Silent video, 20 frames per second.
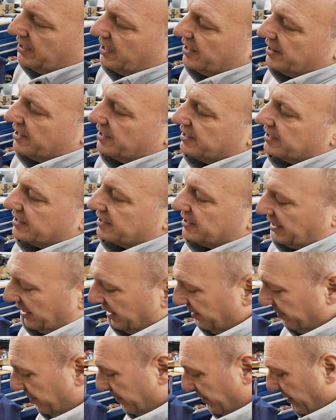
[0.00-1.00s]
and then this
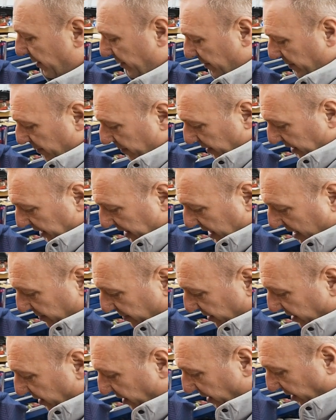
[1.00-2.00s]
clip
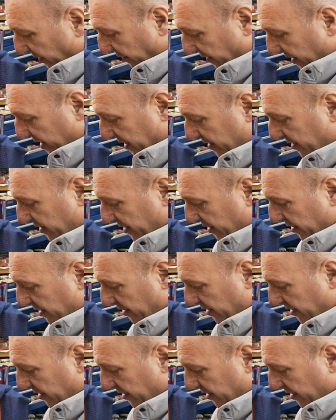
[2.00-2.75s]
snaps into the fender,